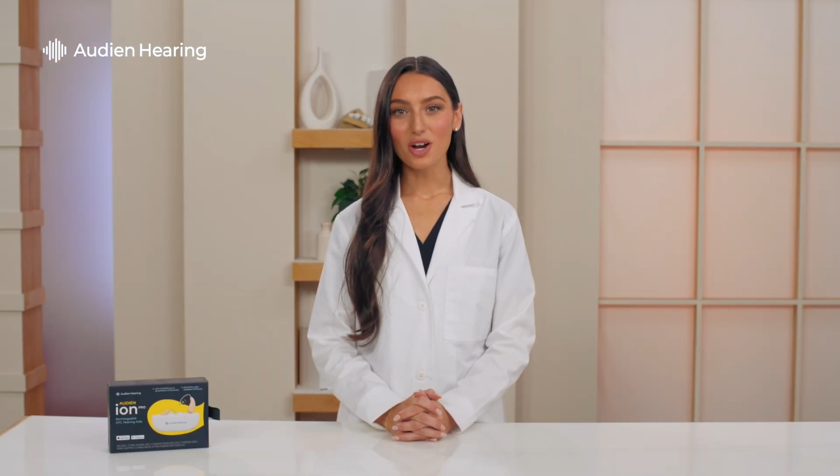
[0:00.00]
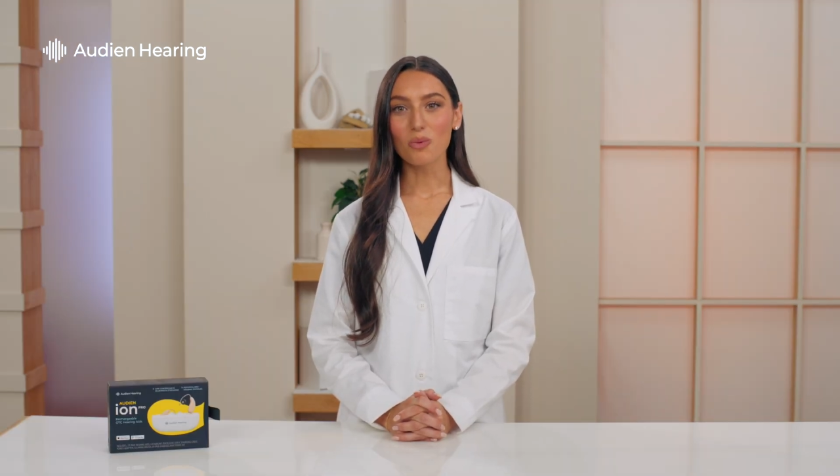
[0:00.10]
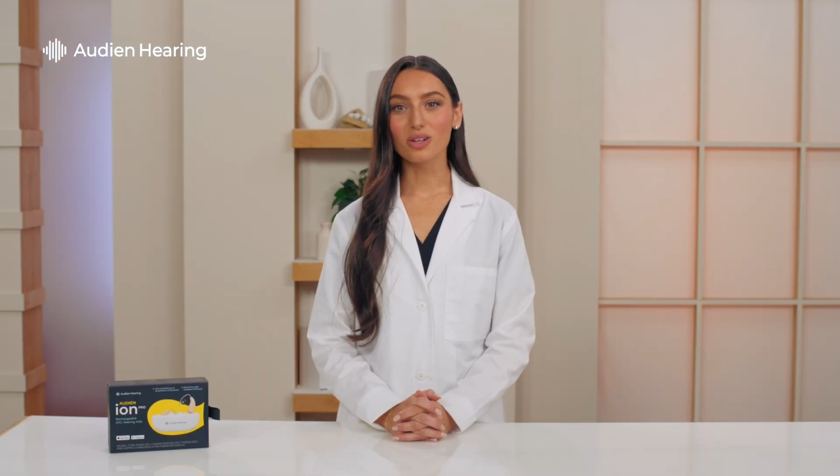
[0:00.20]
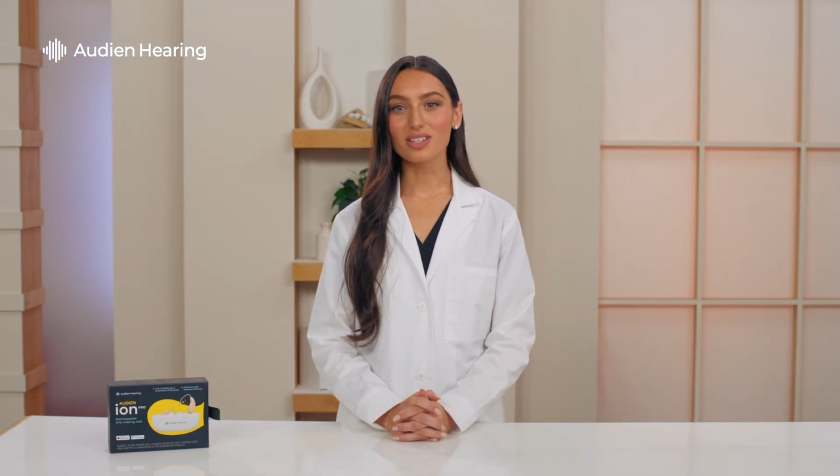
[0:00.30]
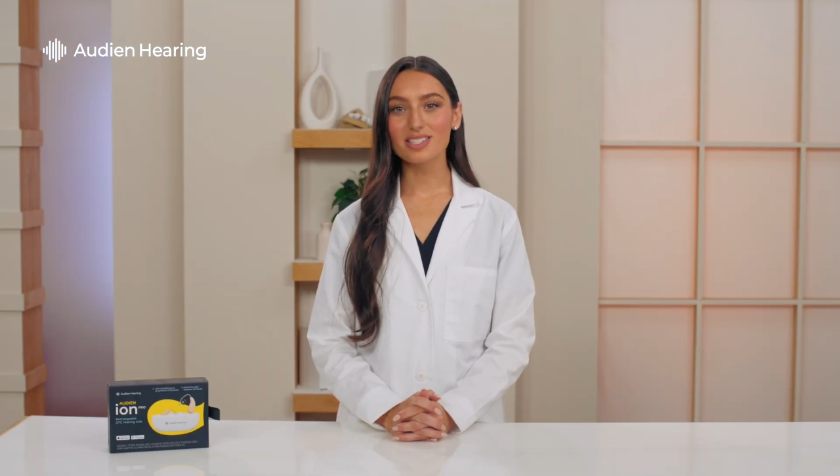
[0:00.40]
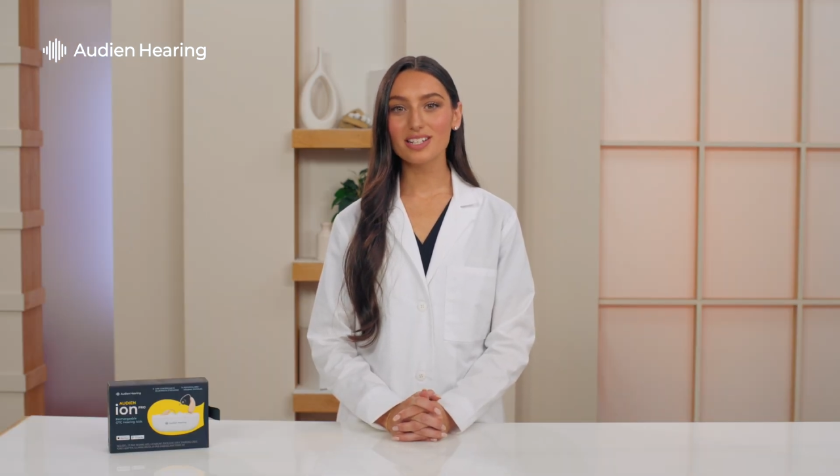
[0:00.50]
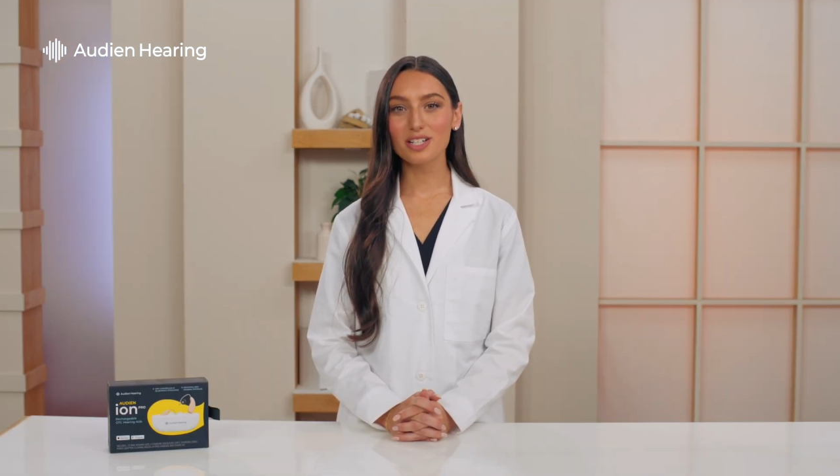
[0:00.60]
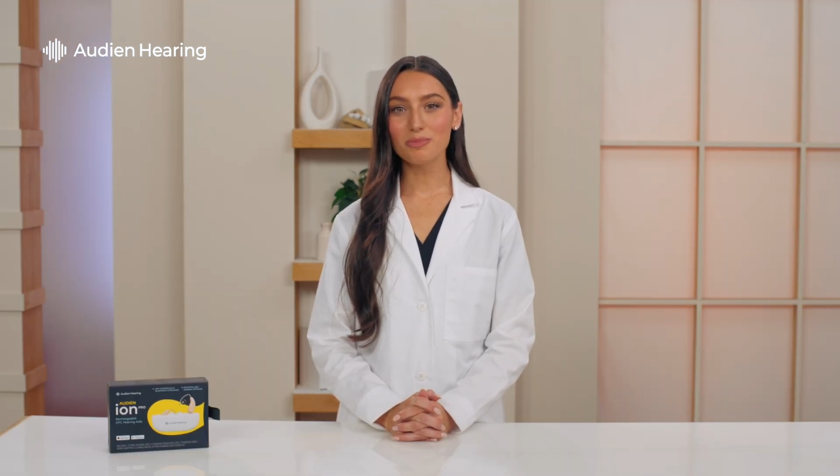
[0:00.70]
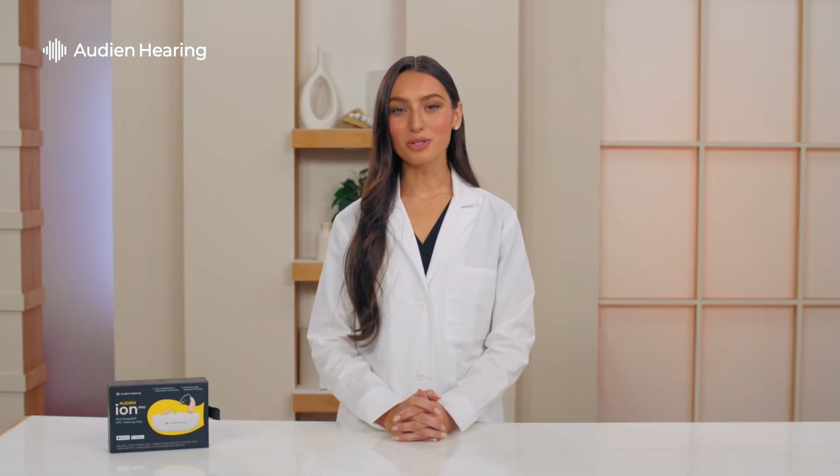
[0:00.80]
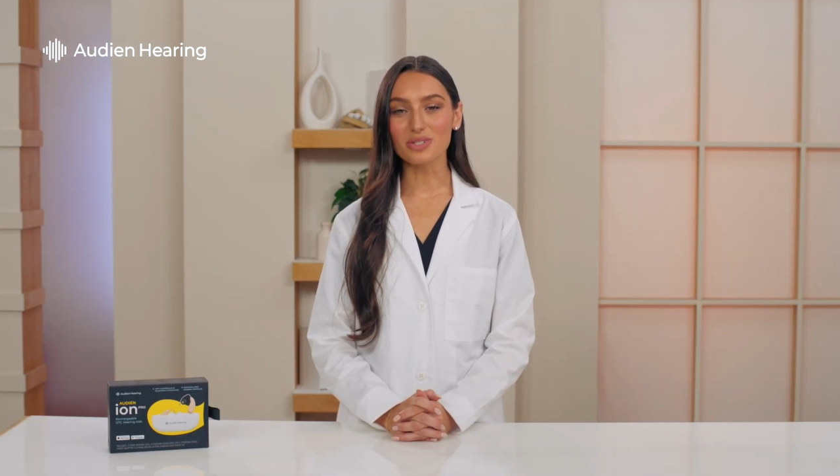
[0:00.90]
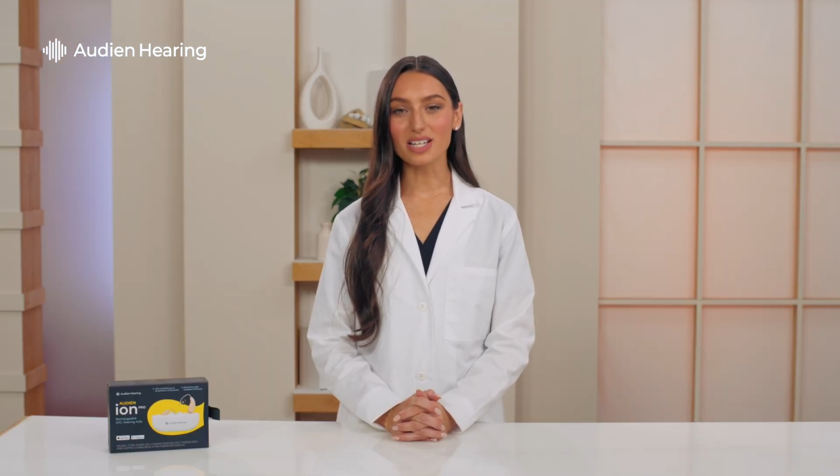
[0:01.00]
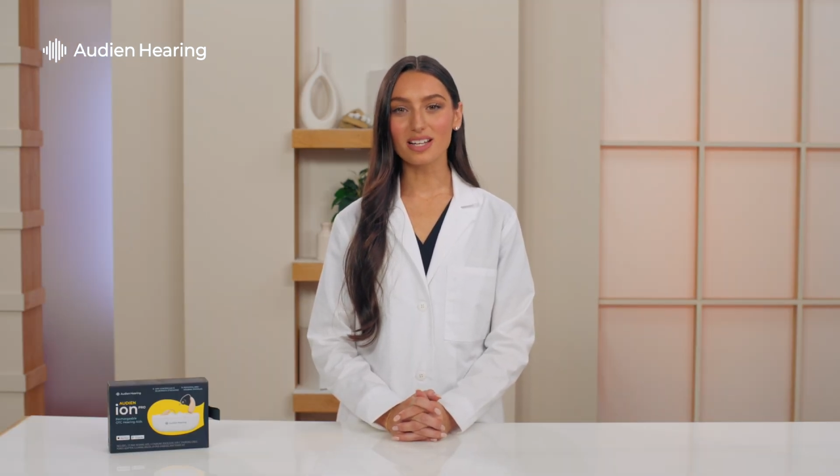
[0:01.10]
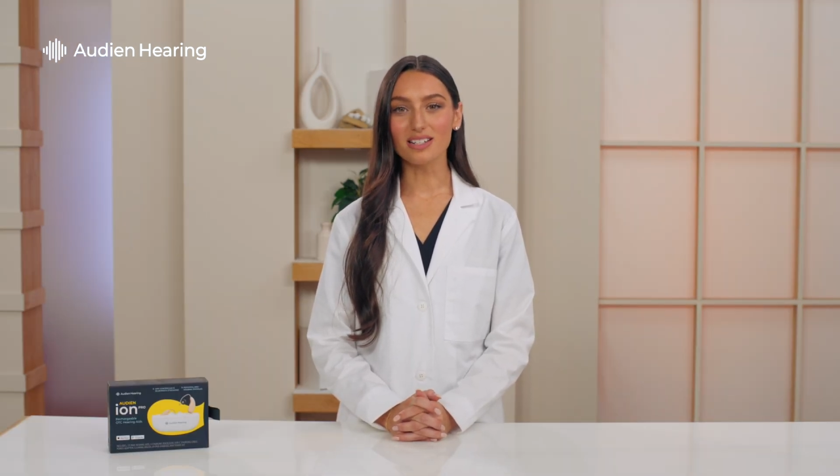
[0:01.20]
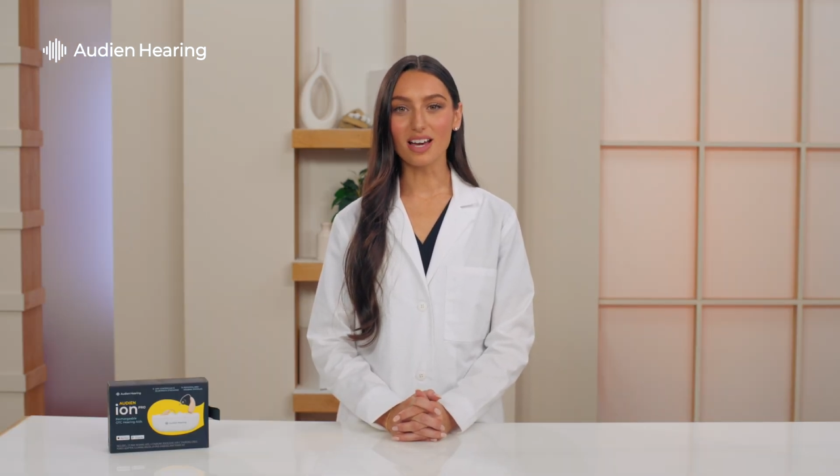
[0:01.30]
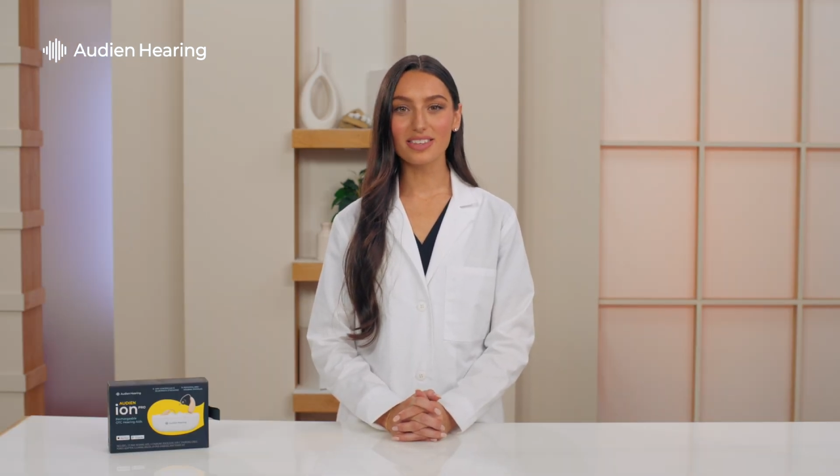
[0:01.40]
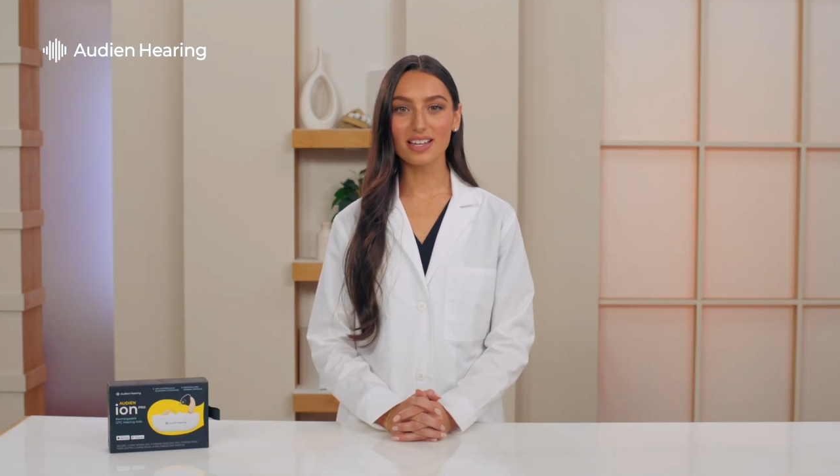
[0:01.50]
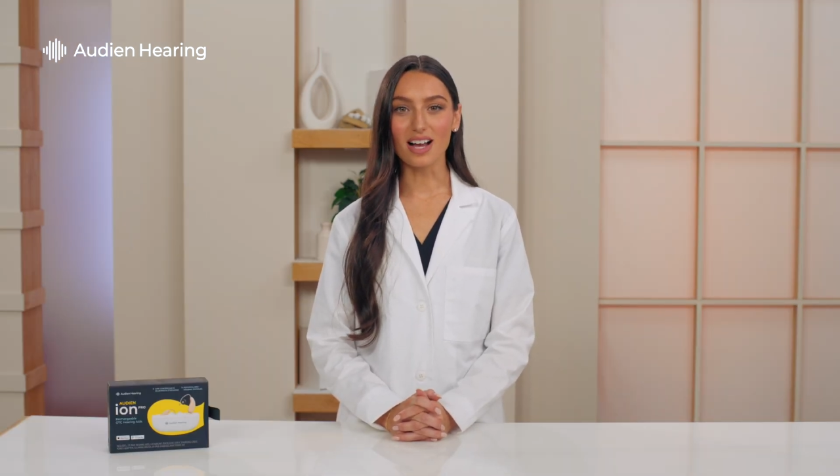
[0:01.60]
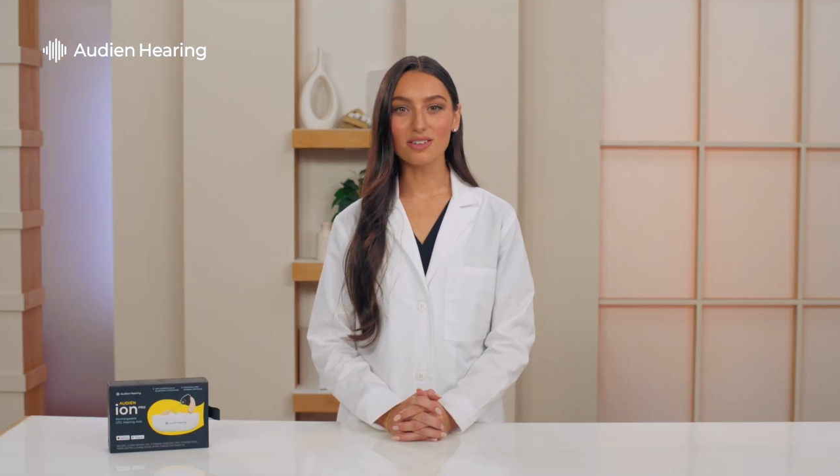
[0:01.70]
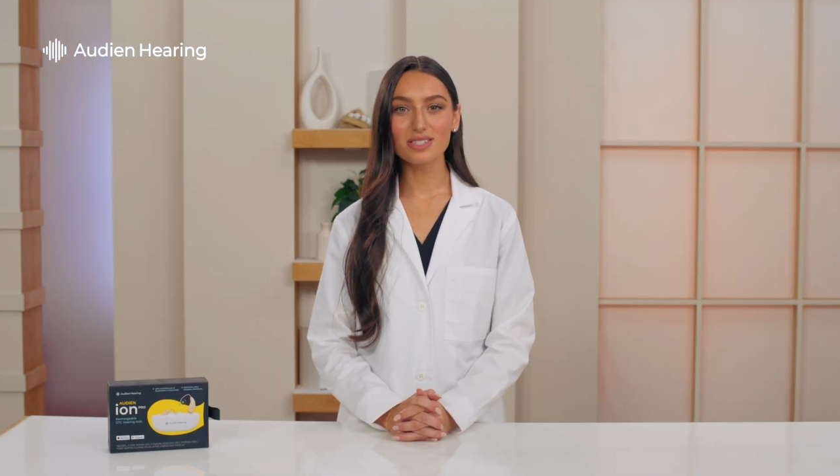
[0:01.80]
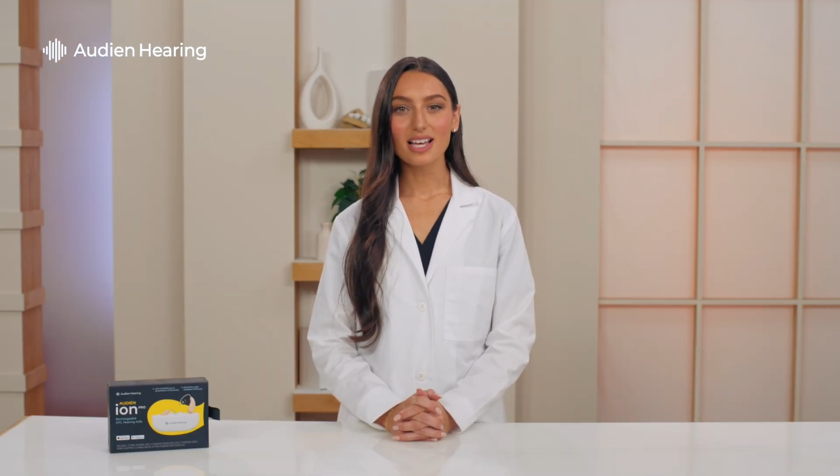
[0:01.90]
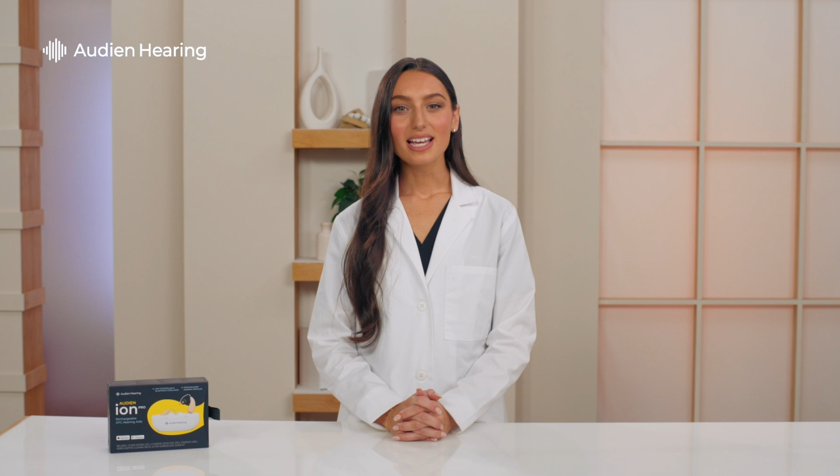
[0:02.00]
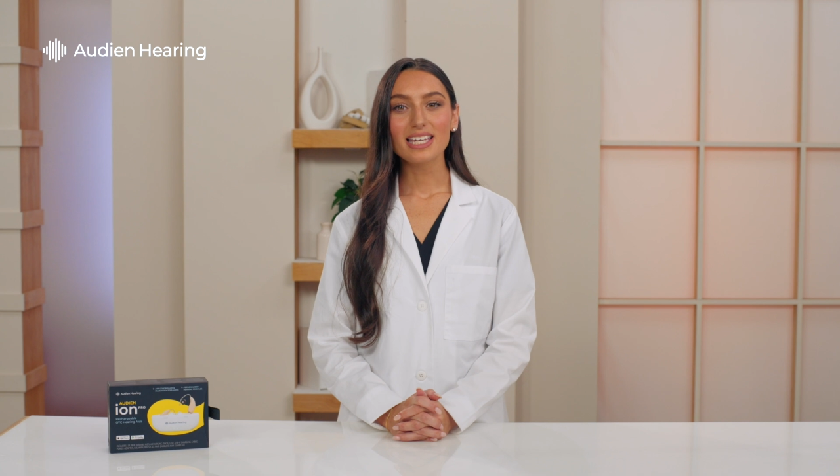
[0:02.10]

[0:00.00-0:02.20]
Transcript: while listening to music and nothing else,